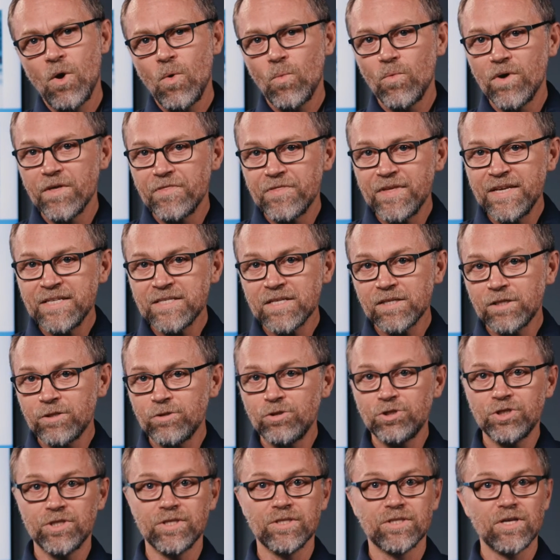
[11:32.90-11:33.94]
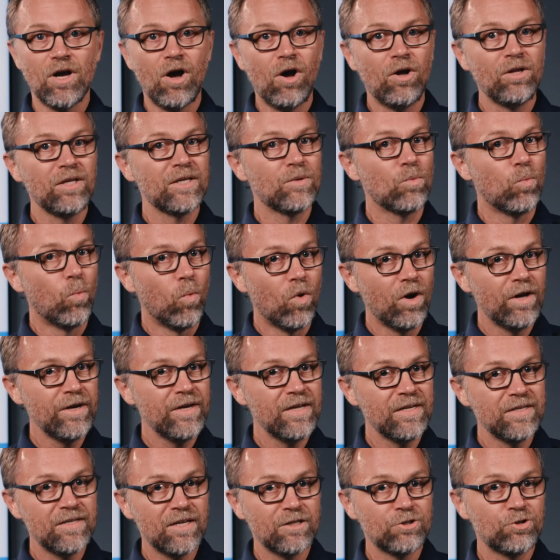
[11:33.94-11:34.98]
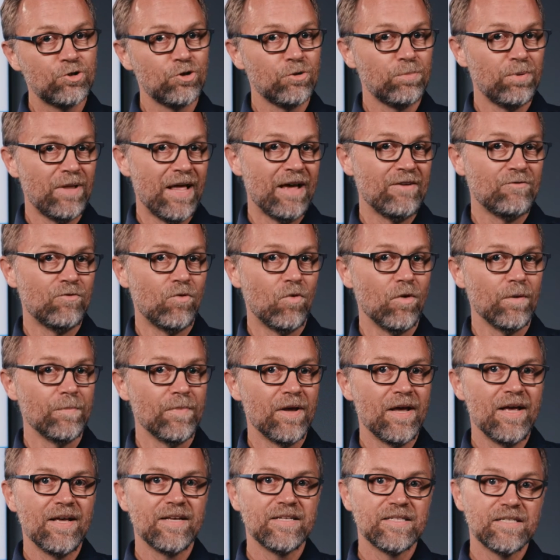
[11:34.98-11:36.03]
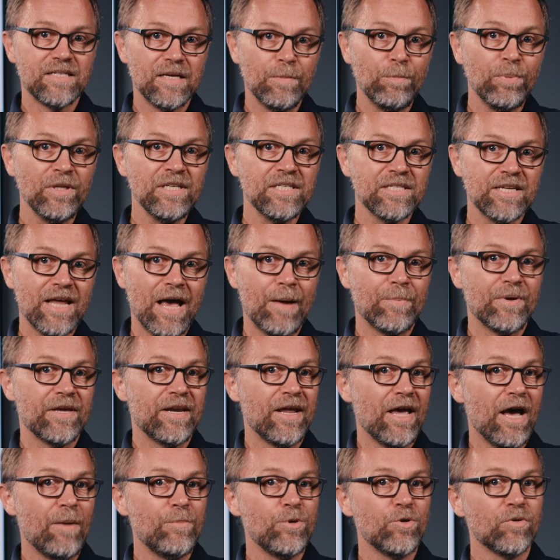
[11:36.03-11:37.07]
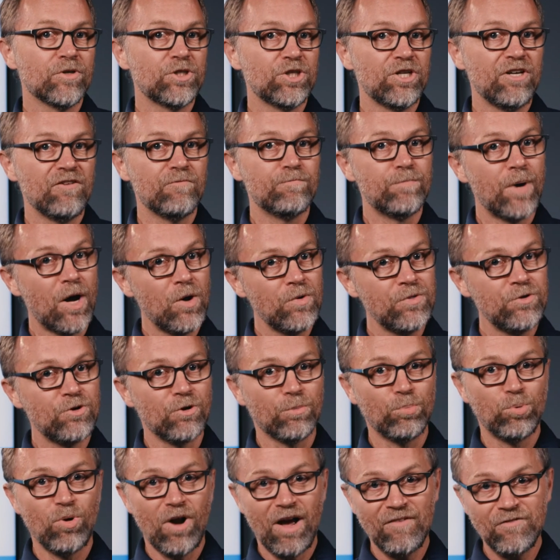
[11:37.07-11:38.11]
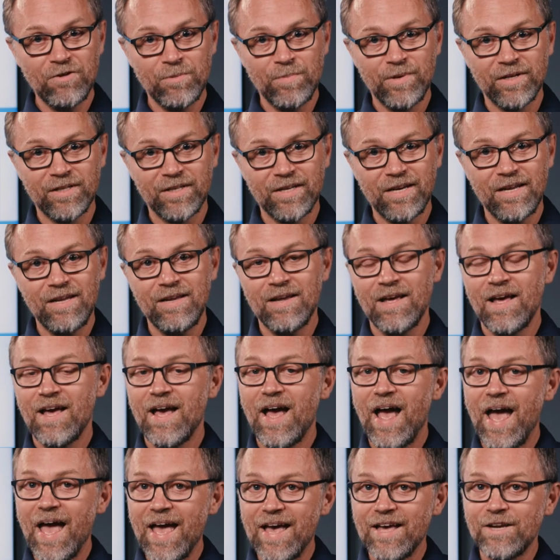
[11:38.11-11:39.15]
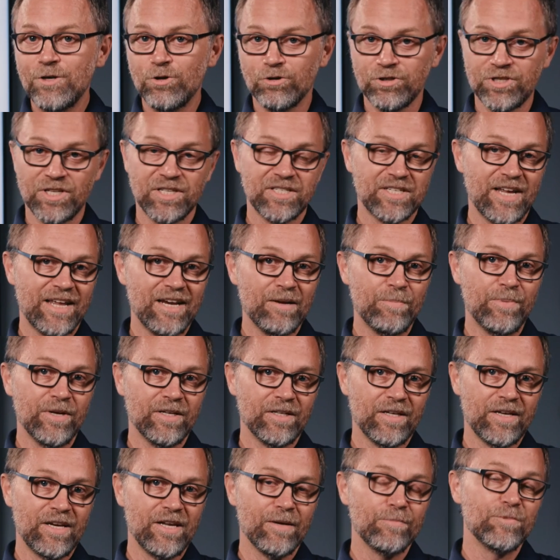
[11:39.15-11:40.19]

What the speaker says: With these solutions all in one industrial platform, SimplySnap can help you achieve both your profitability and your sustainability